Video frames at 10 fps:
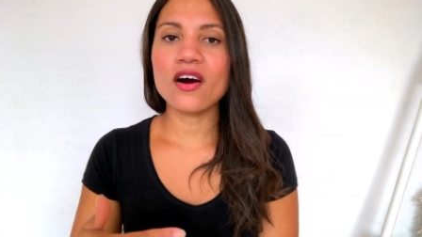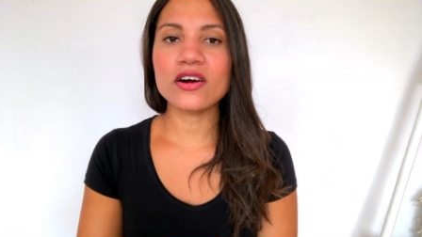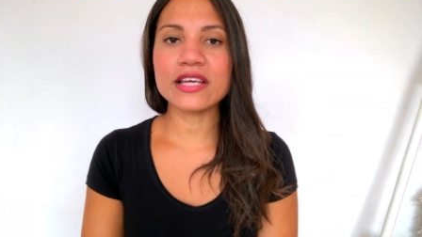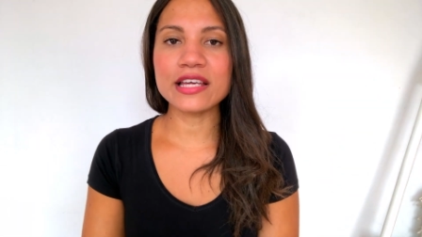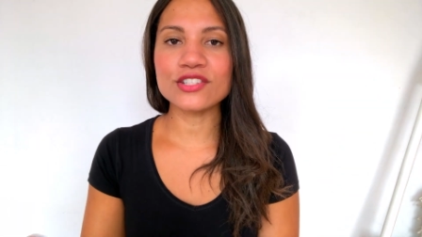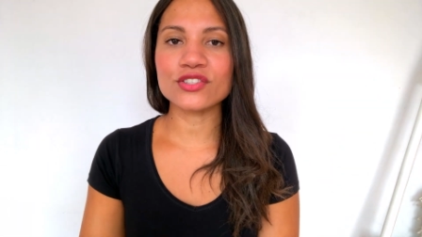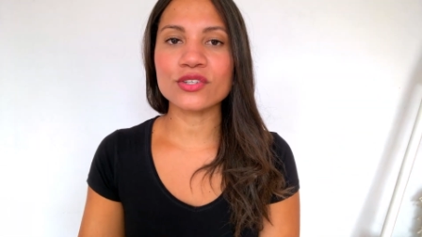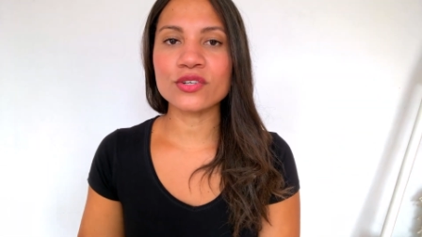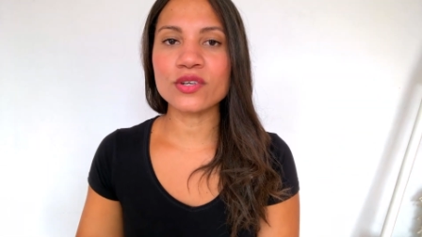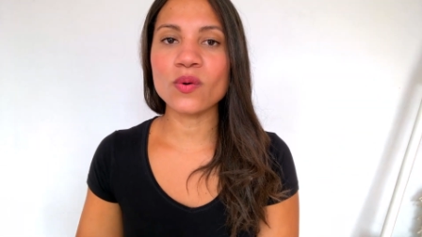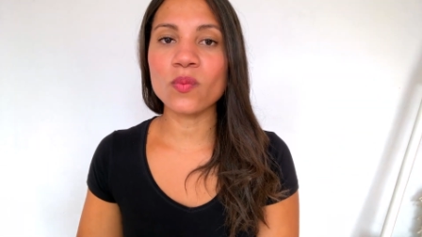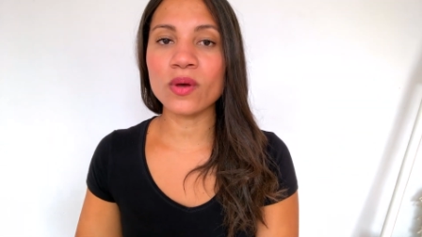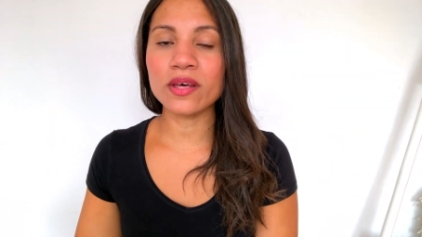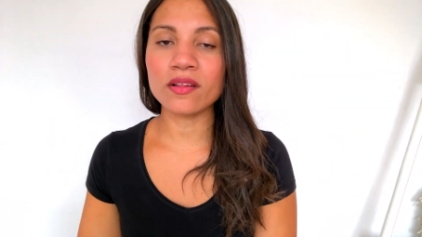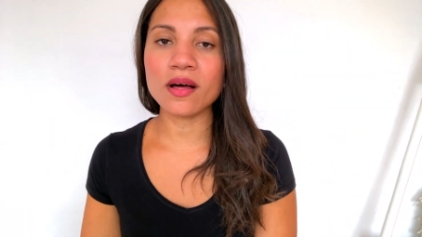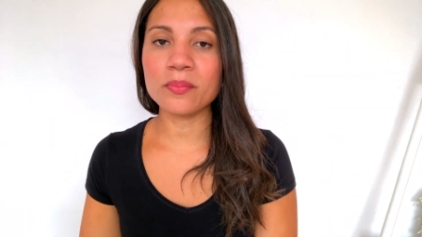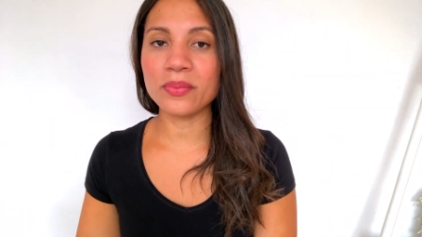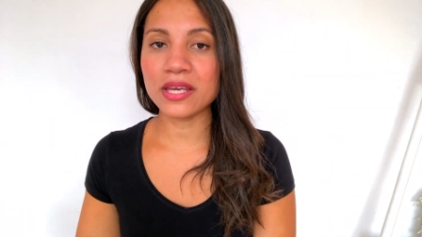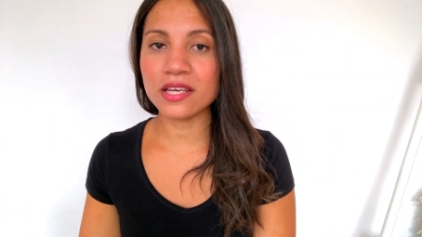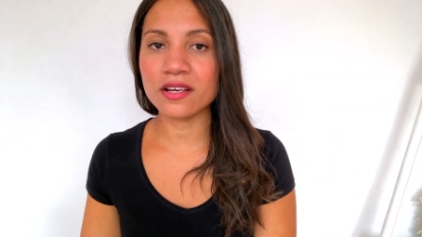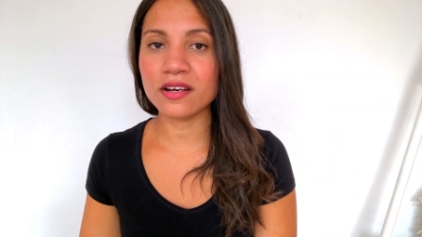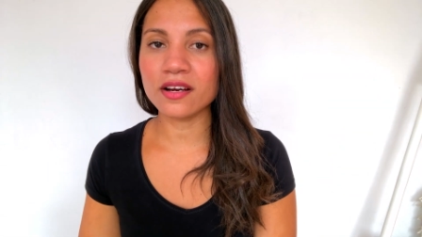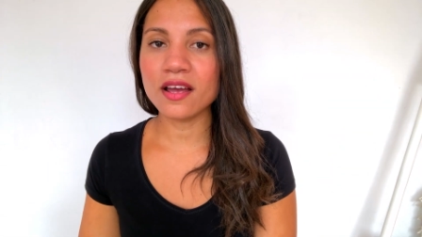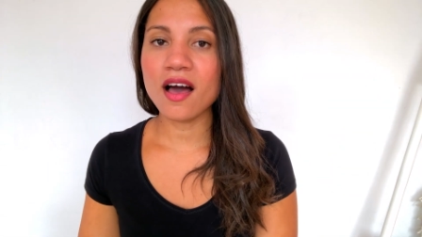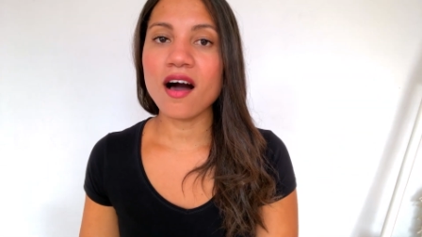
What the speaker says: Archangel Uriel will appear